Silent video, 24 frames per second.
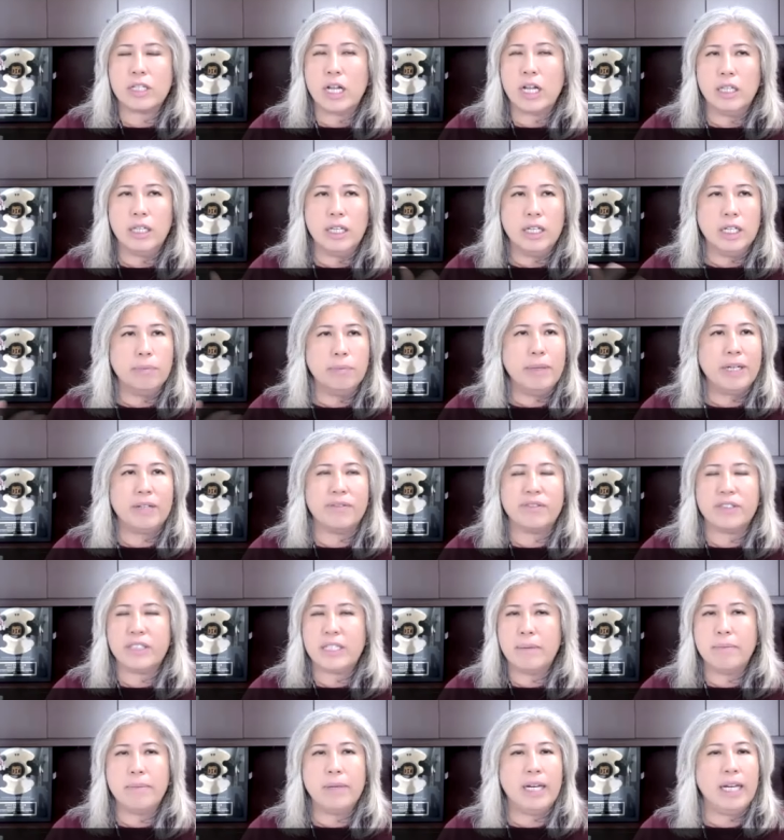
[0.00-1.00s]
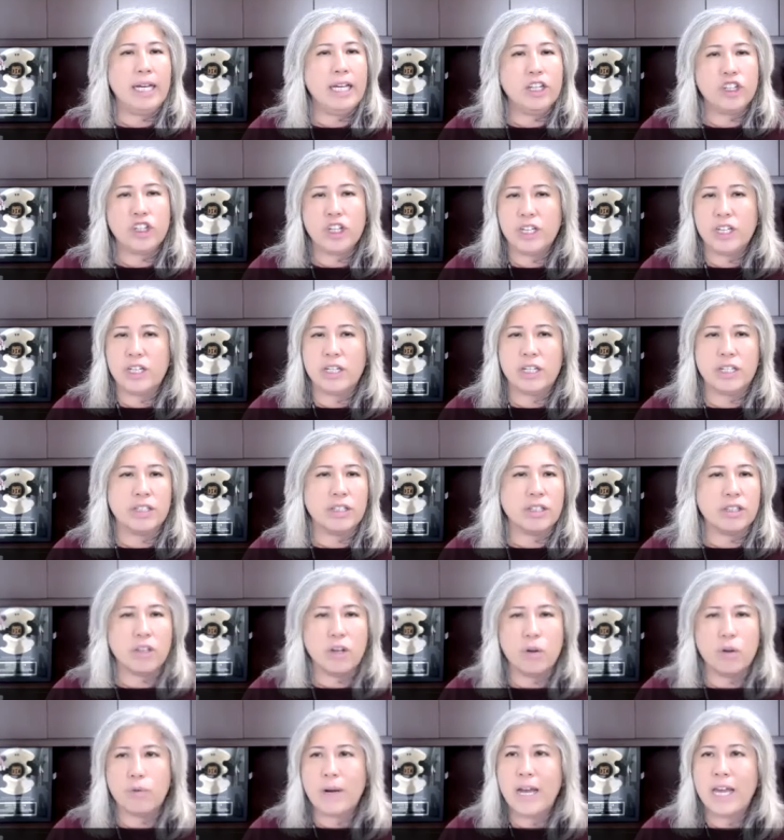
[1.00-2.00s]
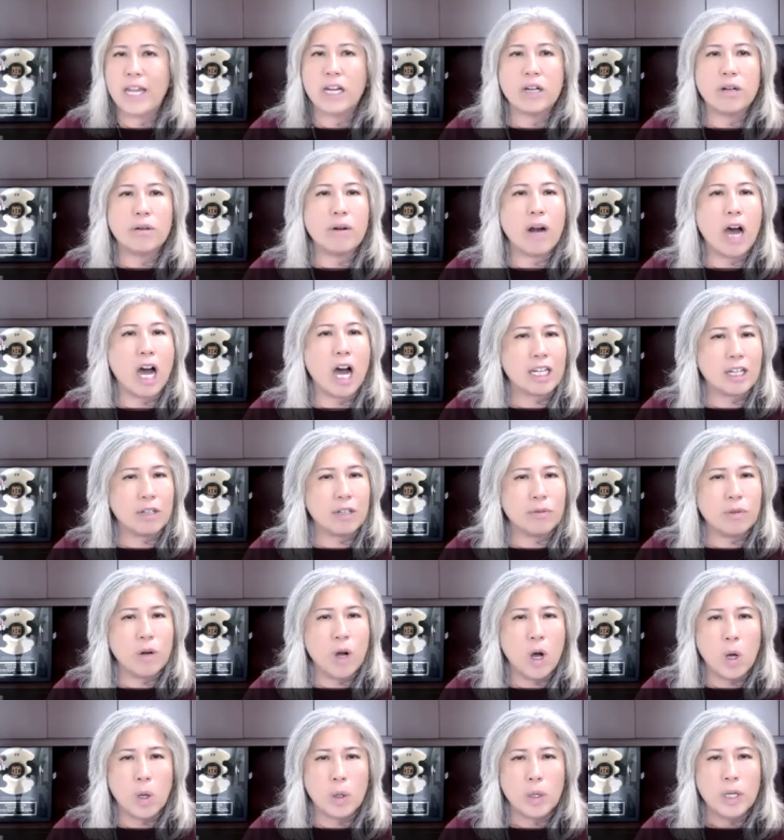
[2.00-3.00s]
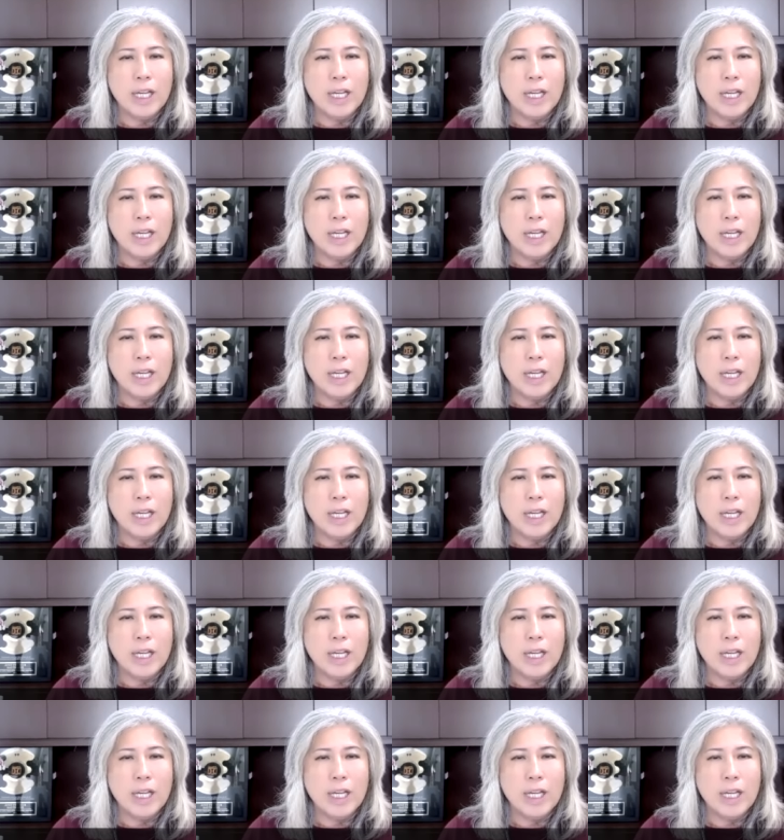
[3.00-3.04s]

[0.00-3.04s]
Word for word: a little bit of stimulation and you're ready to rock and roll.